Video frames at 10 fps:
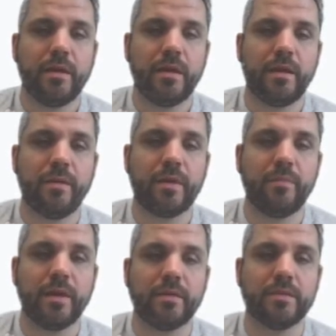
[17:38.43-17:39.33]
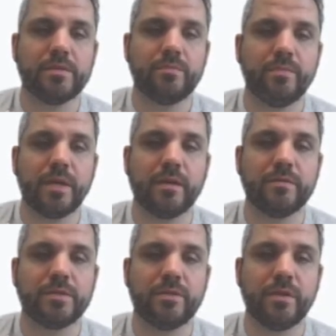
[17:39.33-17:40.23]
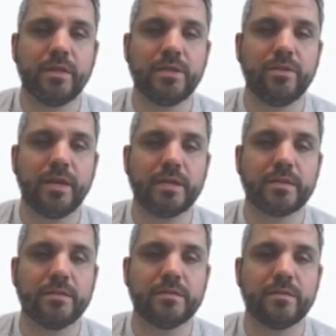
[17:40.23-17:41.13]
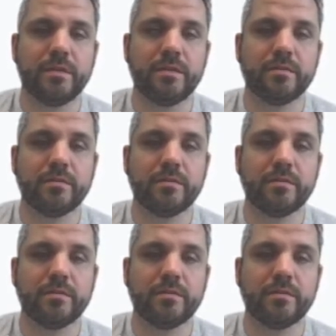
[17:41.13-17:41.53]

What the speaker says: and I'm going to make this big enough so at least you guys can see it.